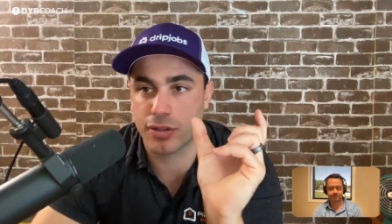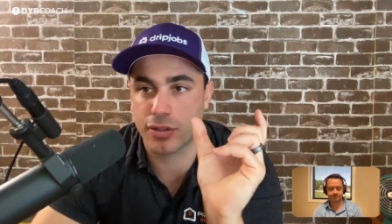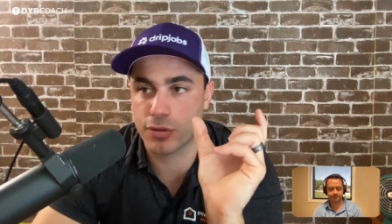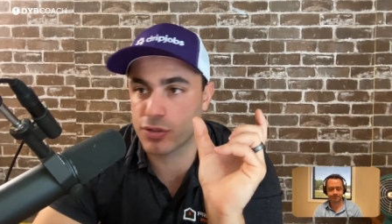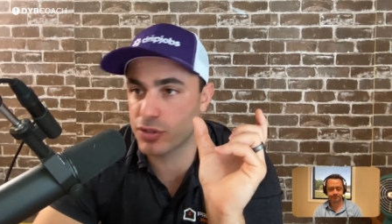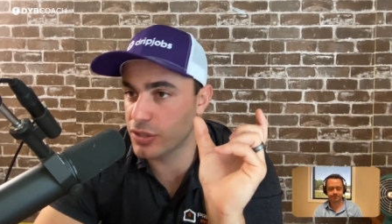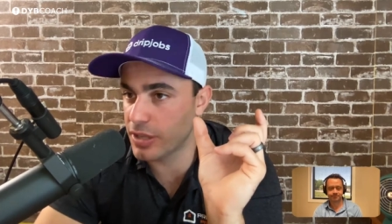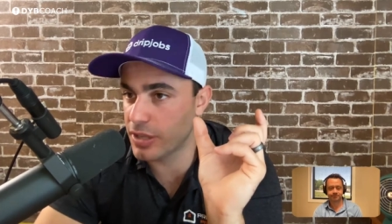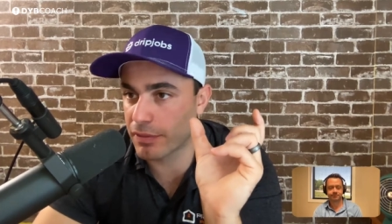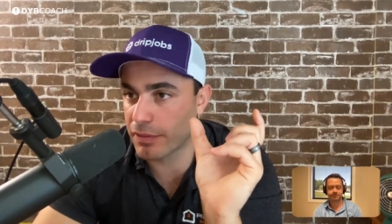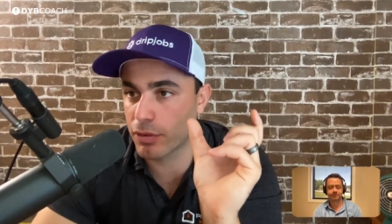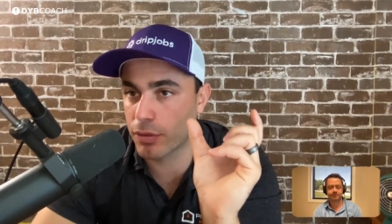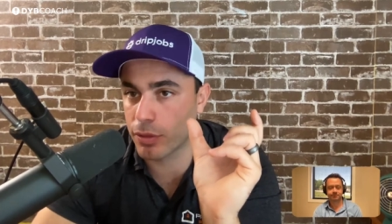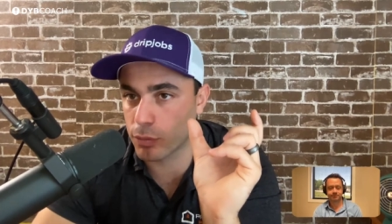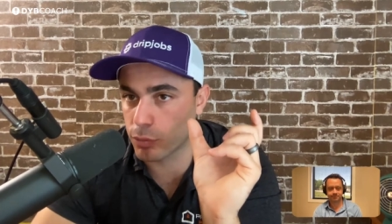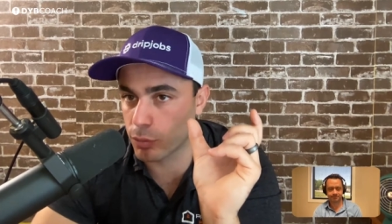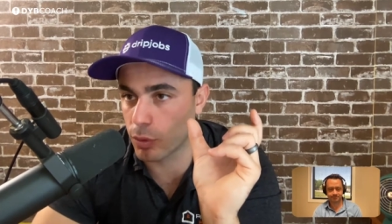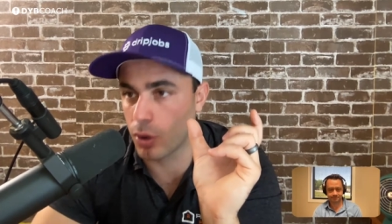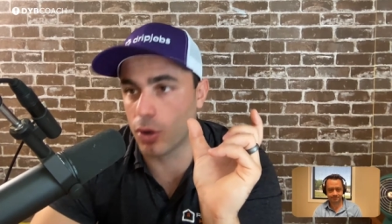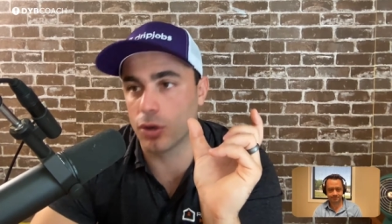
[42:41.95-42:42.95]
There's never
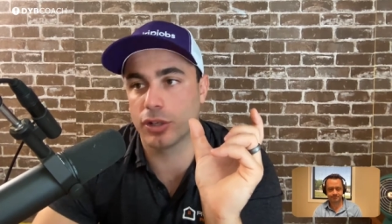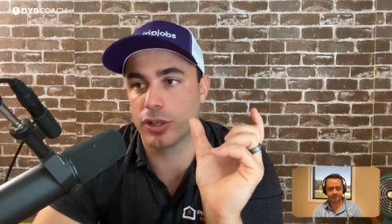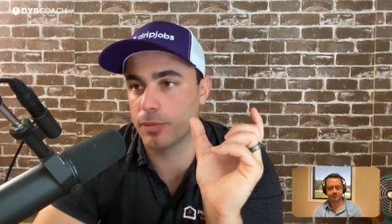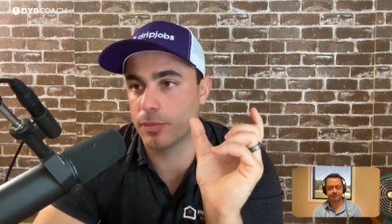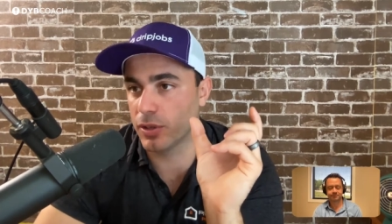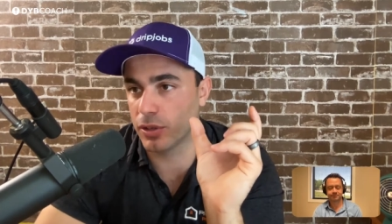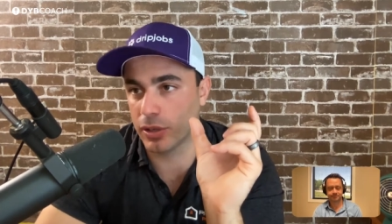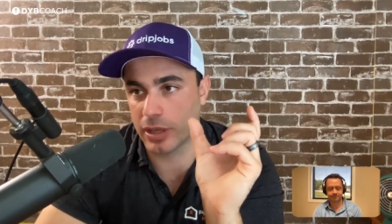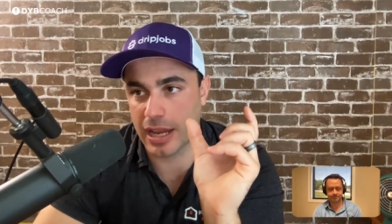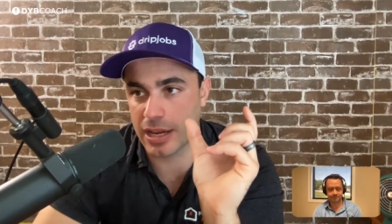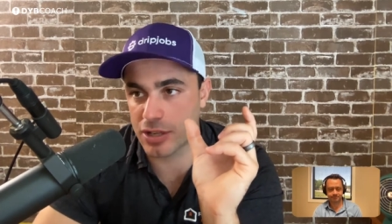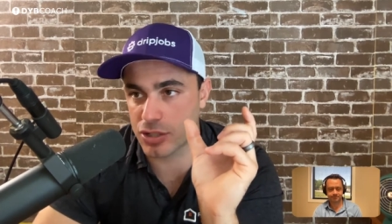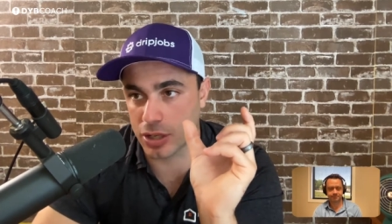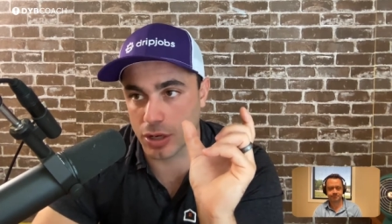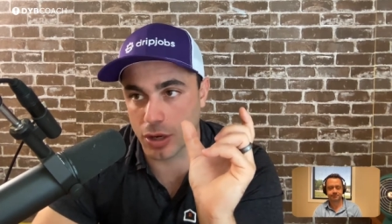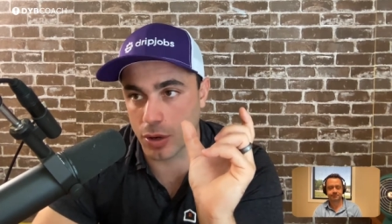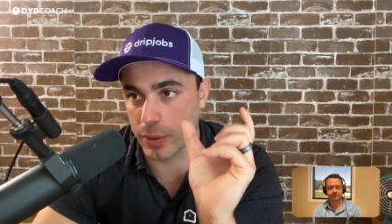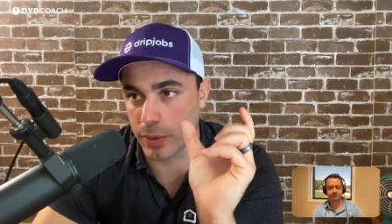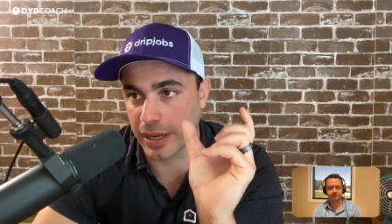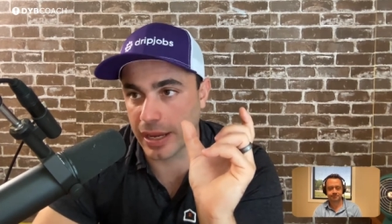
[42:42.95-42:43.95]
the wrong
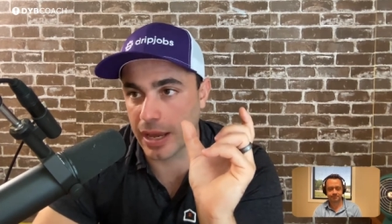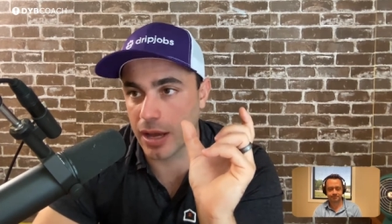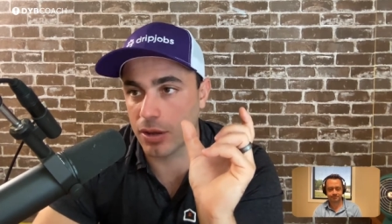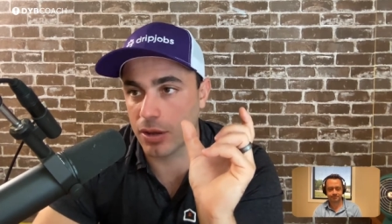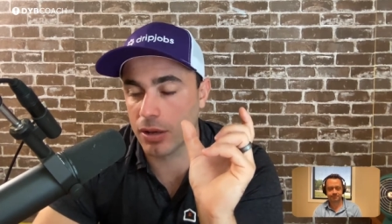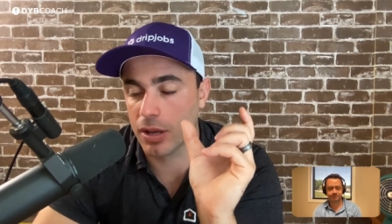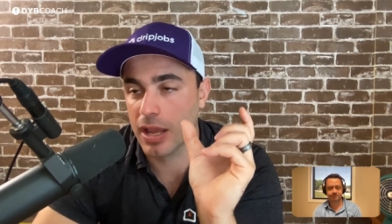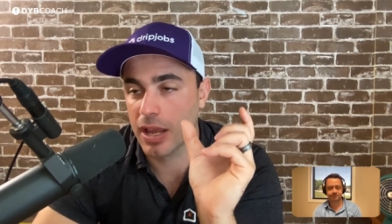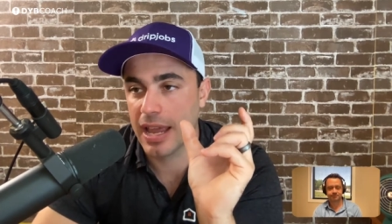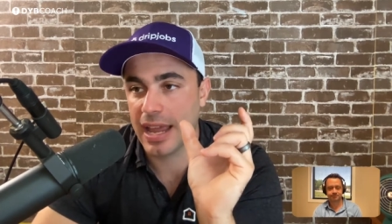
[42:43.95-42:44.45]
communication going out.